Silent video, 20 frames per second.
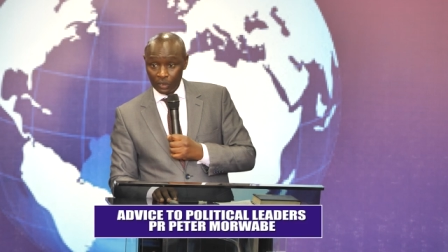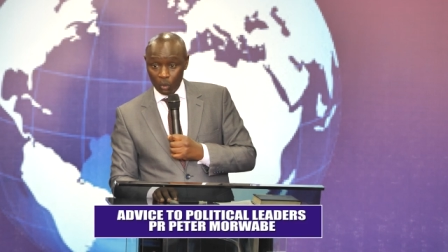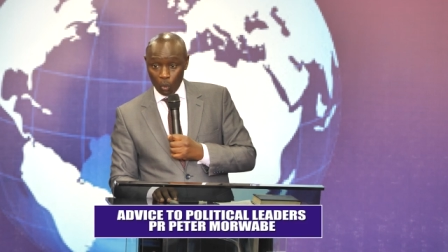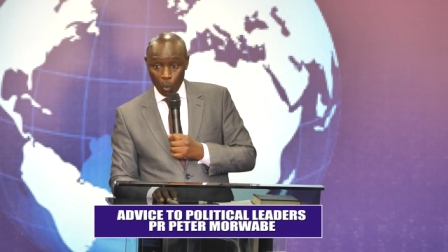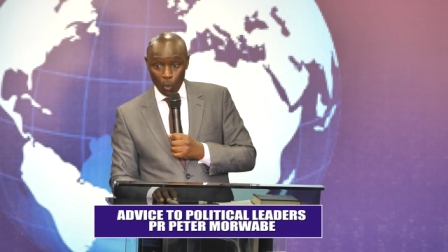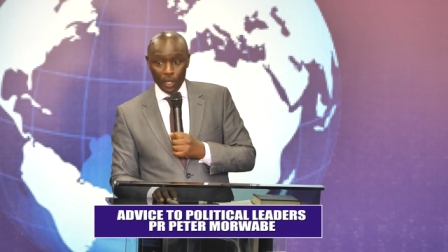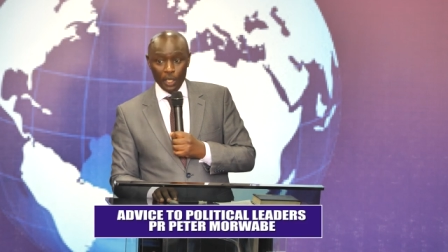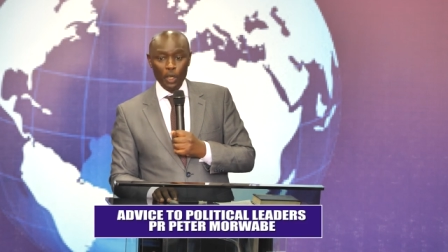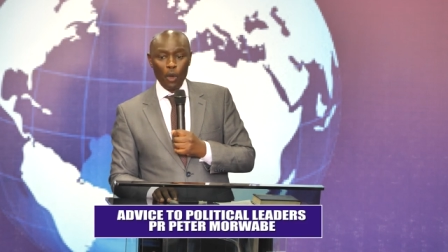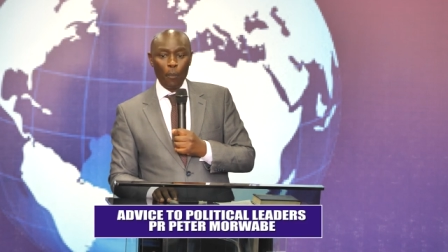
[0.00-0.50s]

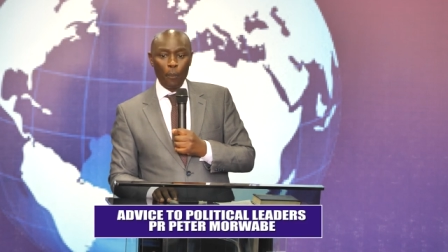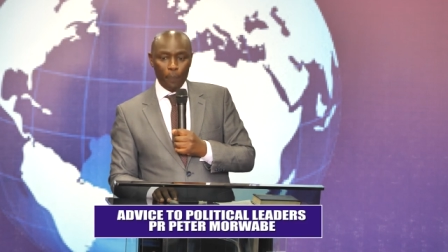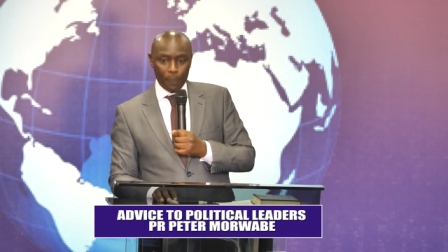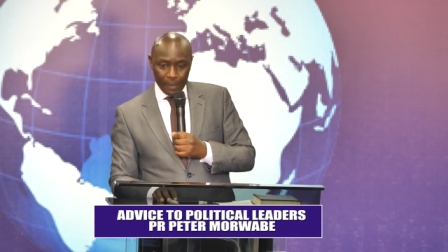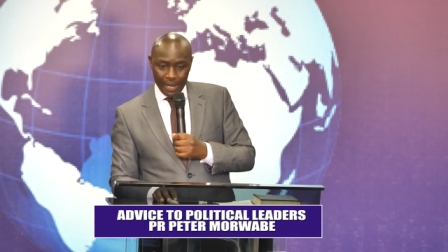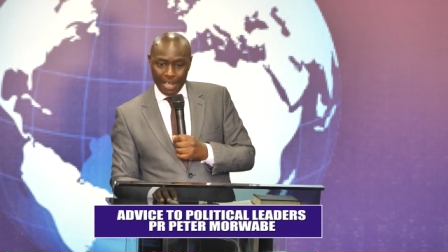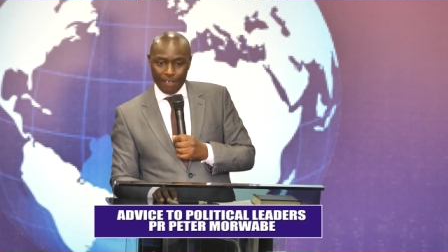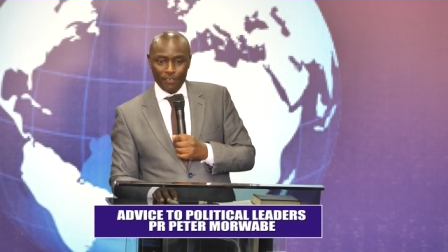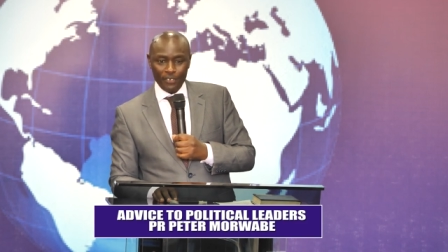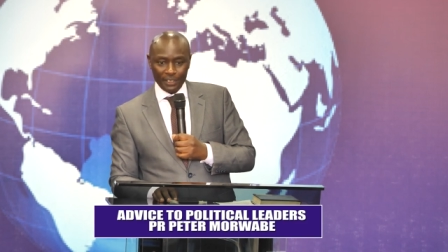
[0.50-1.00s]
Will you
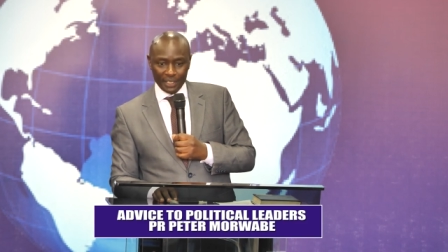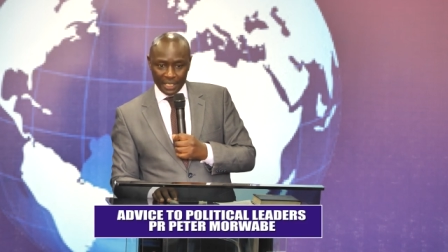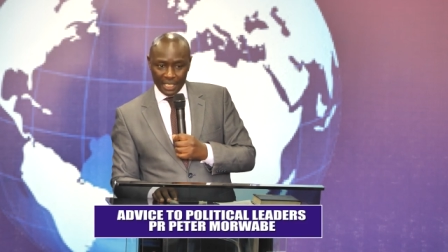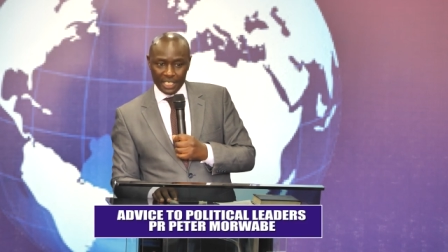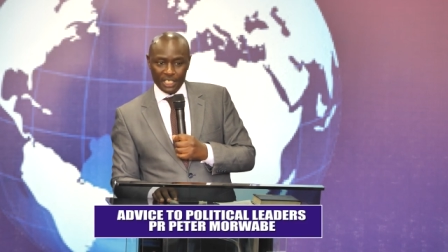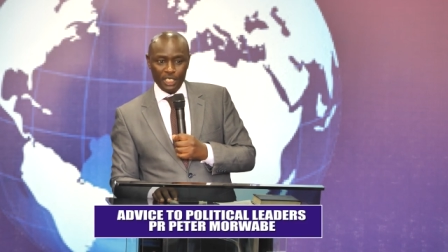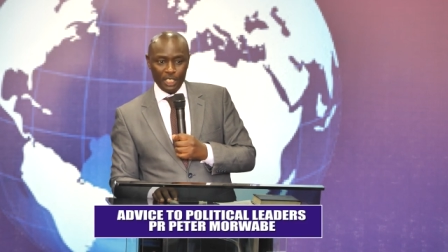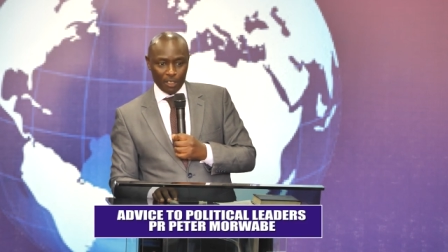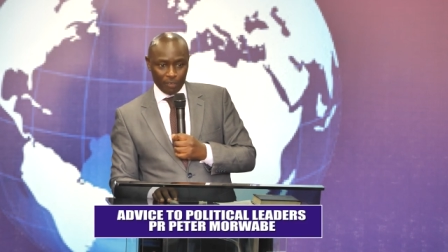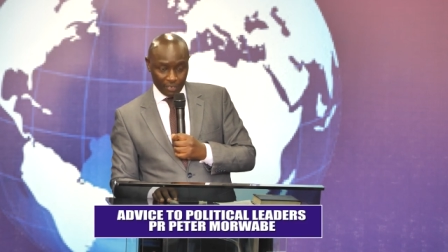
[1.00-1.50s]
pray for the
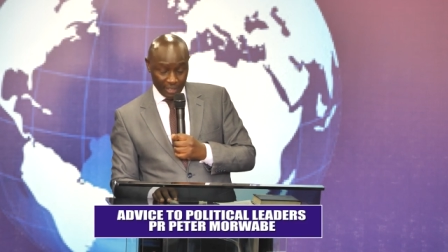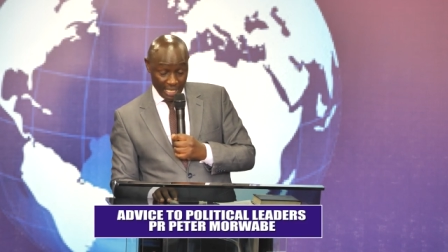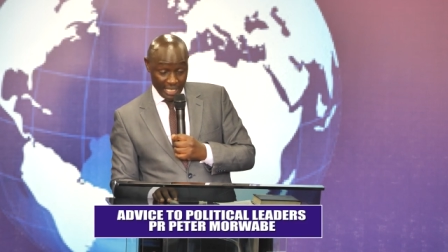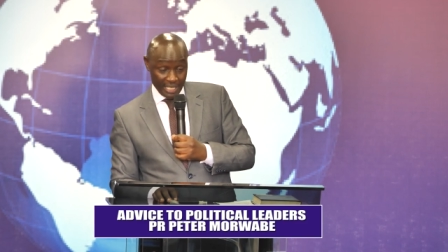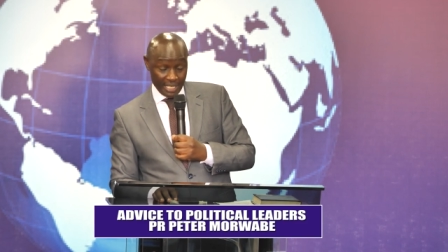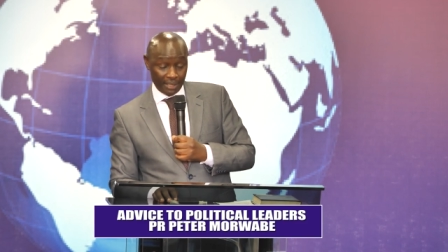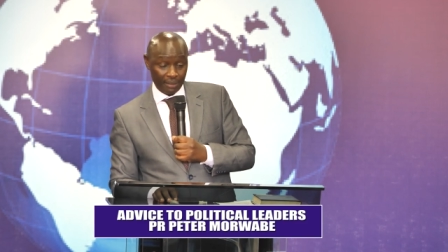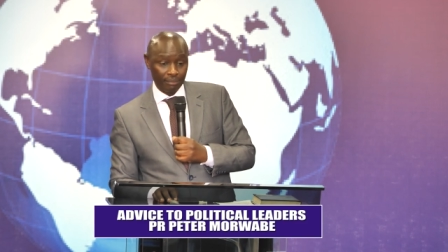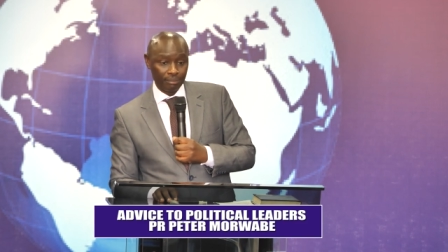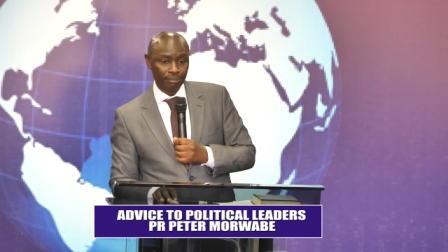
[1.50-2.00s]
nation of
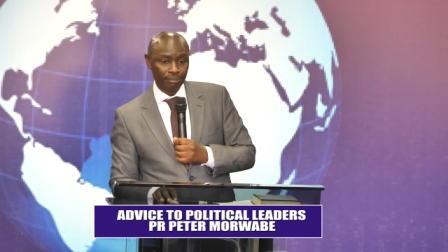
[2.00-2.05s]
Kenya?